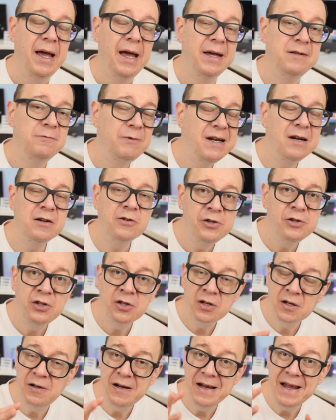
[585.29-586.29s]
And we are going
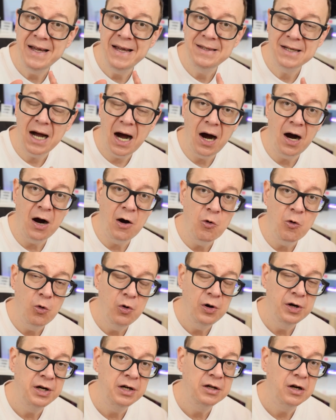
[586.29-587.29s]
to create
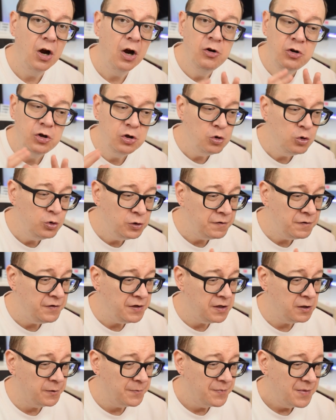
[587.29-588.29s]
our root
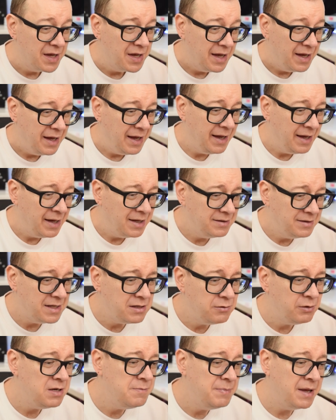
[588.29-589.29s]
view, and
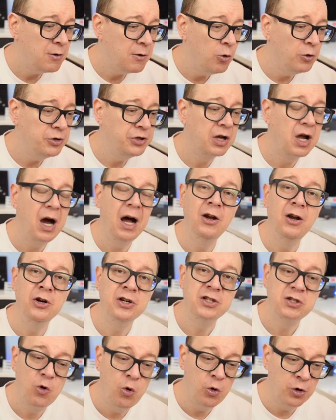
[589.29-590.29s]
that will be called the
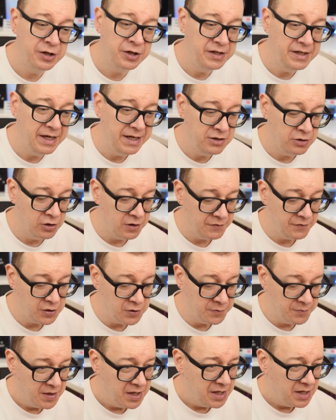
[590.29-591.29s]
colors coordinator view.